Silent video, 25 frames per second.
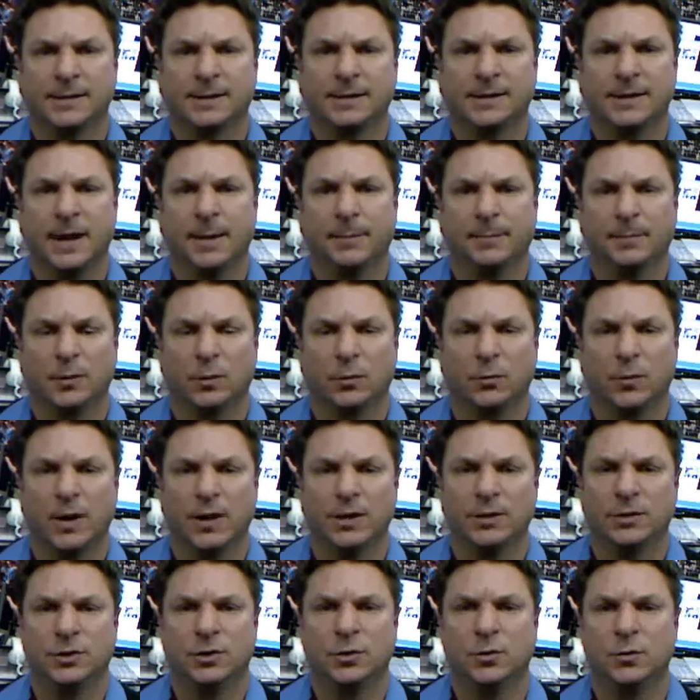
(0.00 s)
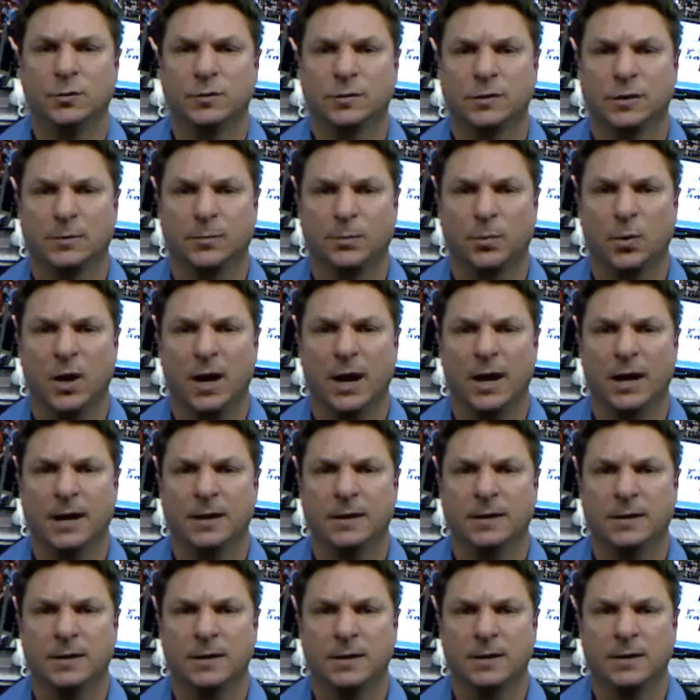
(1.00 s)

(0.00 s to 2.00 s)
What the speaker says: SEP to Red June spread,